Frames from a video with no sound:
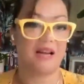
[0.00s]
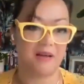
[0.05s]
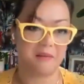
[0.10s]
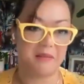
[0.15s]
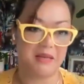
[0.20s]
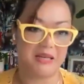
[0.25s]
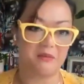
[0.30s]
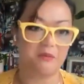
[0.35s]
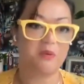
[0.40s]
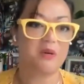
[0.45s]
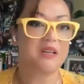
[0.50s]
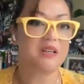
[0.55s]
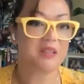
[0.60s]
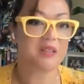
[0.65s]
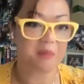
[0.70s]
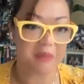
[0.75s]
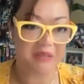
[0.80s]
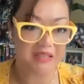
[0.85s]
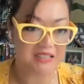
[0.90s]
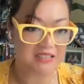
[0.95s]
I mean, one of
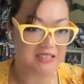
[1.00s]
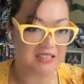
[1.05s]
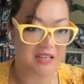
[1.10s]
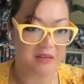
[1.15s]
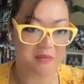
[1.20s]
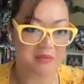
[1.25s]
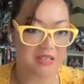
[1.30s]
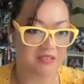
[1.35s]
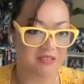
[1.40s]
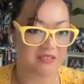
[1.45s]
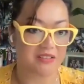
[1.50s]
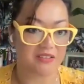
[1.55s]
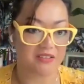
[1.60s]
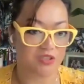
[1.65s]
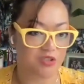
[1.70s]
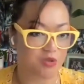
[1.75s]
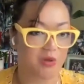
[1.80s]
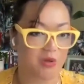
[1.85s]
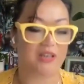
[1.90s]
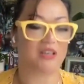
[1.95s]
the biggest names out there
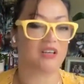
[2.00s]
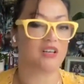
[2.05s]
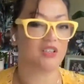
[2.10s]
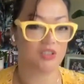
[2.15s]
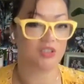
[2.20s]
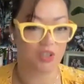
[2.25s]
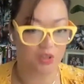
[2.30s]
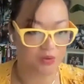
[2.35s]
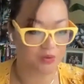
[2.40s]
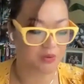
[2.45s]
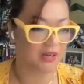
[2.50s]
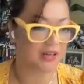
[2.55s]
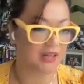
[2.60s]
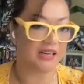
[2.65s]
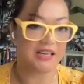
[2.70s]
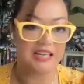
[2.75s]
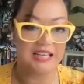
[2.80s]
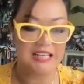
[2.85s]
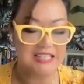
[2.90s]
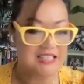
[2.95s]
is Grant Cardone,
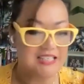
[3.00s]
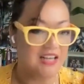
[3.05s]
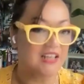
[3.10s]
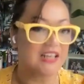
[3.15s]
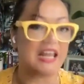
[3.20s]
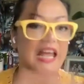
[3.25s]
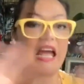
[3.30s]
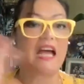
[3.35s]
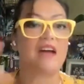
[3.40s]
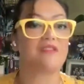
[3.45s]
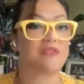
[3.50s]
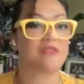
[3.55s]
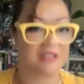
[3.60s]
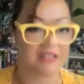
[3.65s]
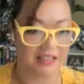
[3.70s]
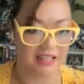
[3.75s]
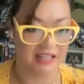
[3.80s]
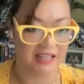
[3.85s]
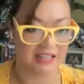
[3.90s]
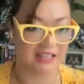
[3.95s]
right? And he's on
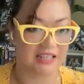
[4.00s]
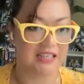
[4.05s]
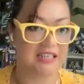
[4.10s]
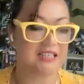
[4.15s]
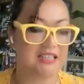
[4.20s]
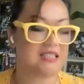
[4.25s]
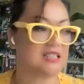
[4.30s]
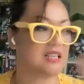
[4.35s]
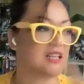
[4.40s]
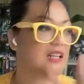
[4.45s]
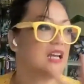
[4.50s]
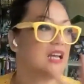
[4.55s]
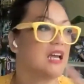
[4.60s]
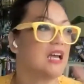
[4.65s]
everything. He's on,